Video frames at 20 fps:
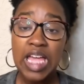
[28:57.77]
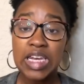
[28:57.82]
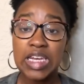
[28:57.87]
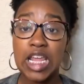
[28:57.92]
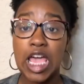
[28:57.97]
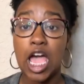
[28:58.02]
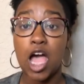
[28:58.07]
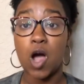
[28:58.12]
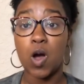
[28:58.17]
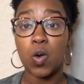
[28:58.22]

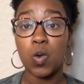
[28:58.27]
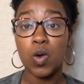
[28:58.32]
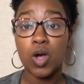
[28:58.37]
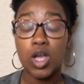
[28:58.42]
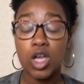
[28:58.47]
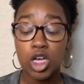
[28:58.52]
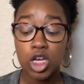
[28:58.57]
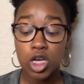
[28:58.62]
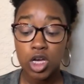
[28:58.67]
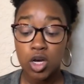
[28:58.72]
Now,
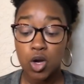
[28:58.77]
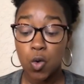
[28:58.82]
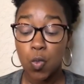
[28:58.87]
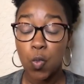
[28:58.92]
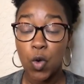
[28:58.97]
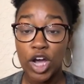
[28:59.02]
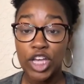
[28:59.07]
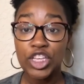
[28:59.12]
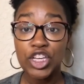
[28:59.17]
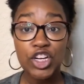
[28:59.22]

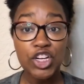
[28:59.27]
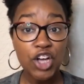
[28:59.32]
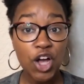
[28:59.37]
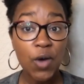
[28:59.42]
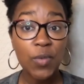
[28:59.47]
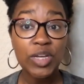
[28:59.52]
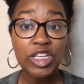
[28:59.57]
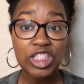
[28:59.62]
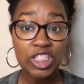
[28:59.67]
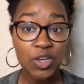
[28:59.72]
what you're
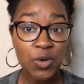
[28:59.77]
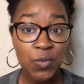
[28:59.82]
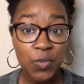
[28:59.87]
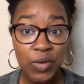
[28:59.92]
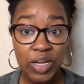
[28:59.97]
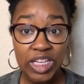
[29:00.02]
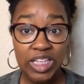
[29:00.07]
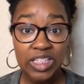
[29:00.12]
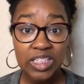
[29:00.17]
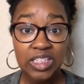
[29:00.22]
going to
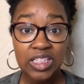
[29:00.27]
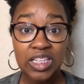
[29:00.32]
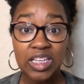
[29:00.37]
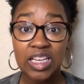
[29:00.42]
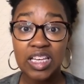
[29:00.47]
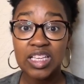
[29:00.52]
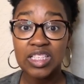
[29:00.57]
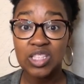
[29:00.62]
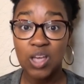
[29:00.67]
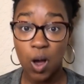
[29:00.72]
win
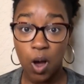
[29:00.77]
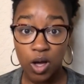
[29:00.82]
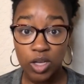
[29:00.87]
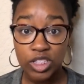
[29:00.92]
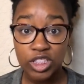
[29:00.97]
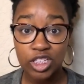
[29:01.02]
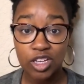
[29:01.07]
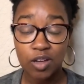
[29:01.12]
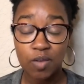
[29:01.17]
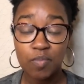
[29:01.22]
is
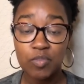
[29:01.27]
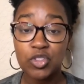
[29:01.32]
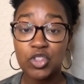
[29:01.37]
awesome.